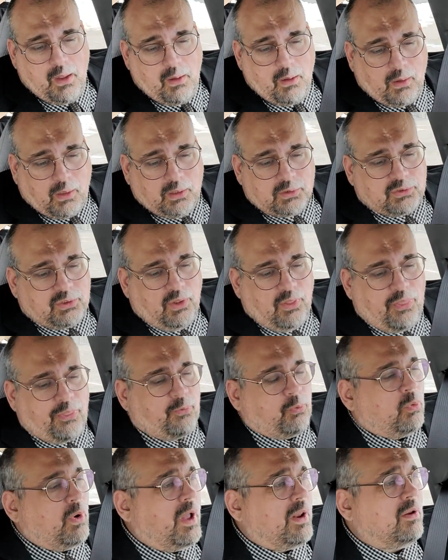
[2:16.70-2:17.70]
Because
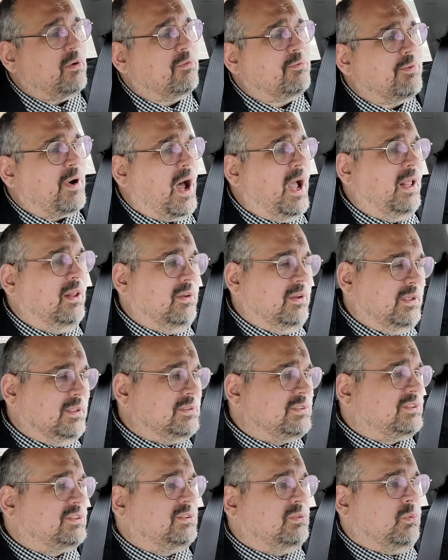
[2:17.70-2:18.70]
threat of
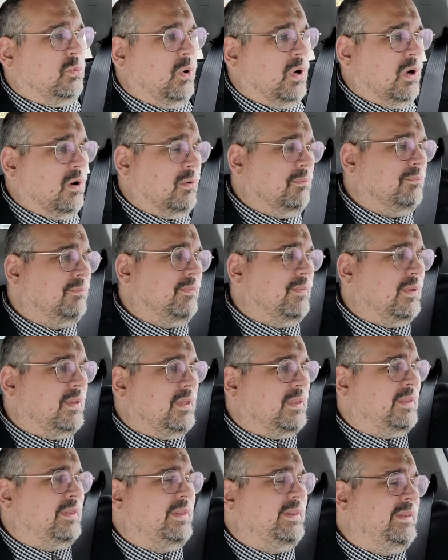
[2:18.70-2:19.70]
violence, well,
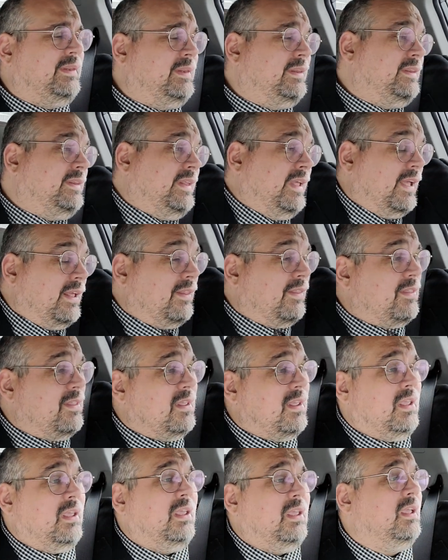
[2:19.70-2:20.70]
did
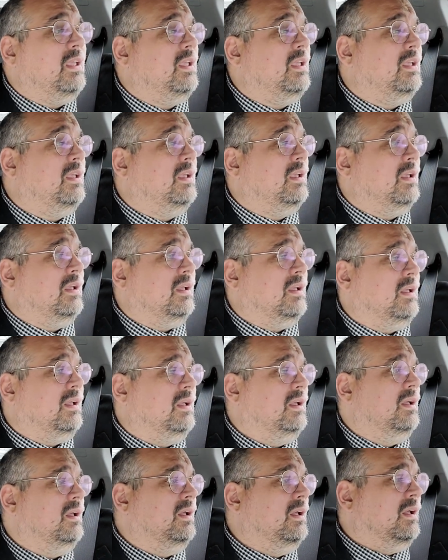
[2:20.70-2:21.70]
the
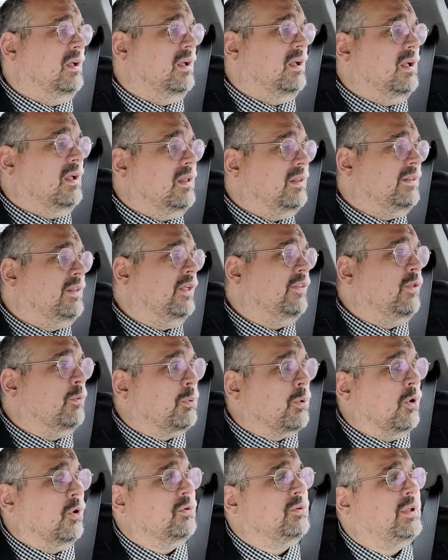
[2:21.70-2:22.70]
did the
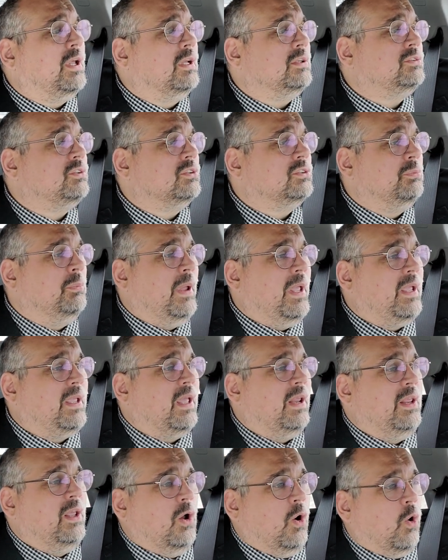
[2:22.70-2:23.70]
protesters make
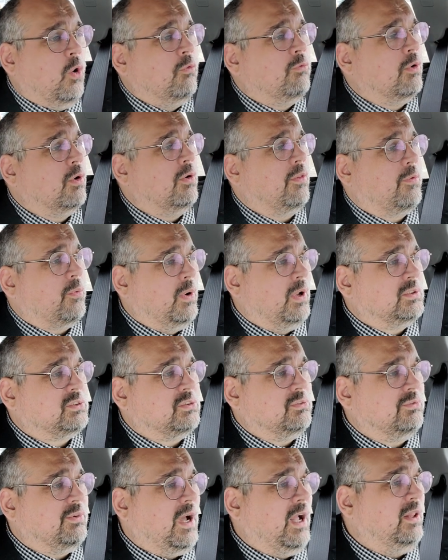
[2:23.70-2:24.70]
any overt threats
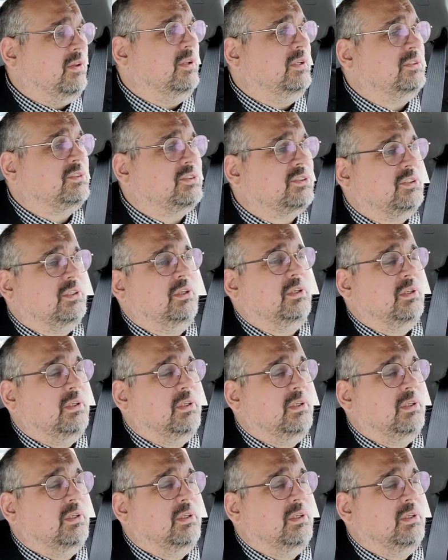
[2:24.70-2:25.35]
of violence?